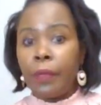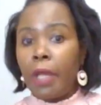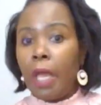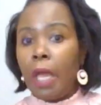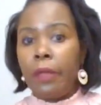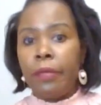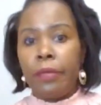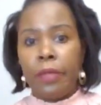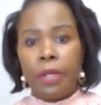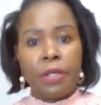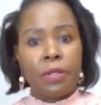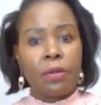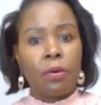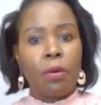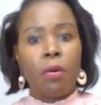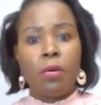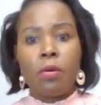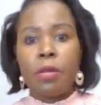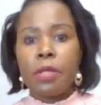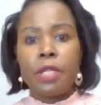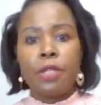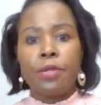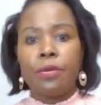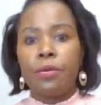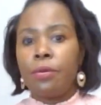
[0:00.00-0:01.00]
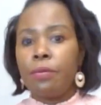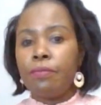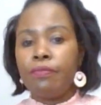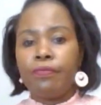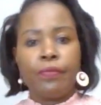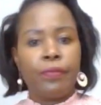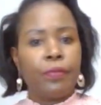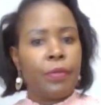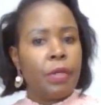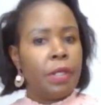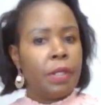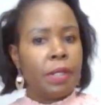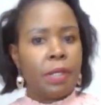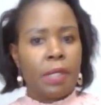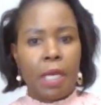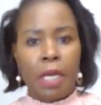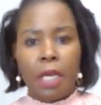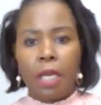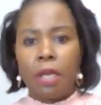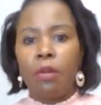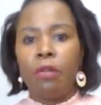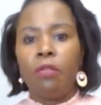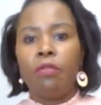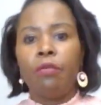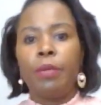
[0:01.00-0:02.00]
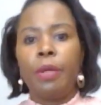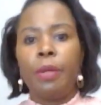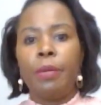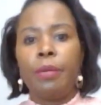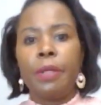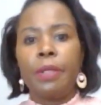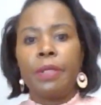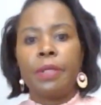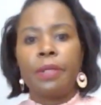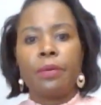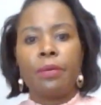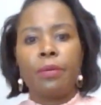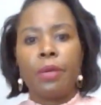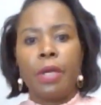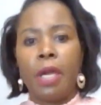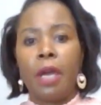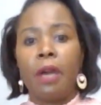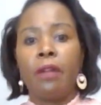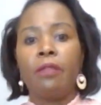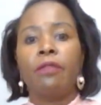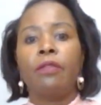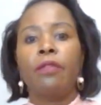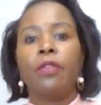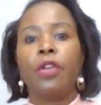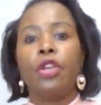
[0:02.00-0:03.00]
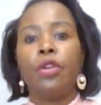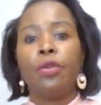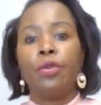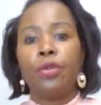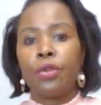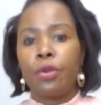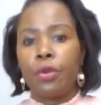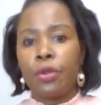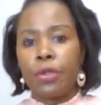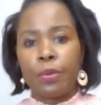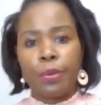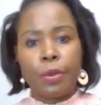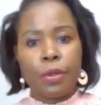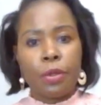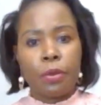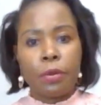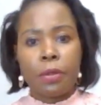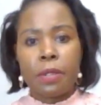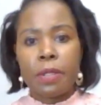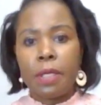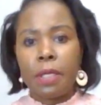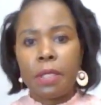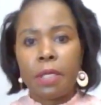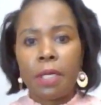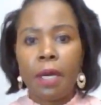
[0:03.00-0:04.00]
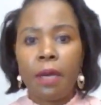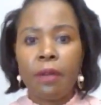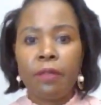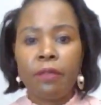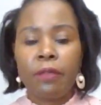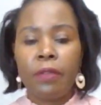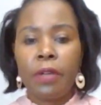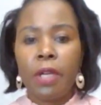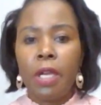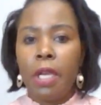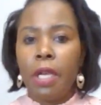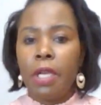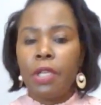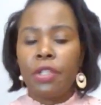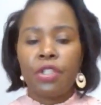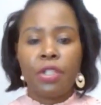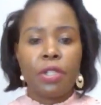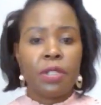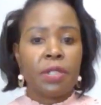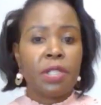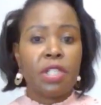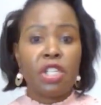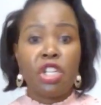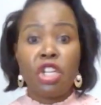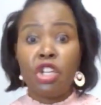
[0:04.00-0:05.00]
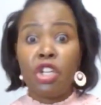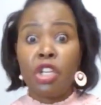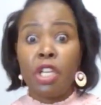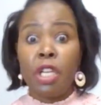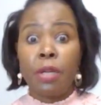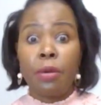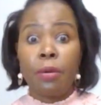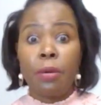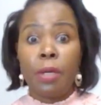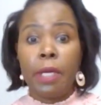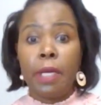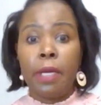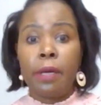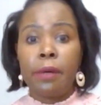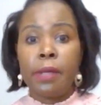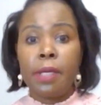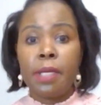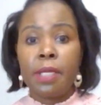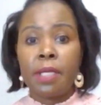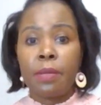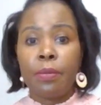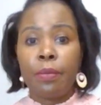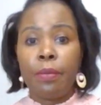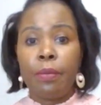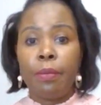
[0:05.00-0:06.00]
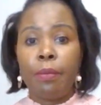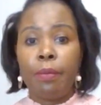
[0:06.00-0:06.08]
And this, all they do is take care of babies. We have huge hospitals that have just neonatal areas.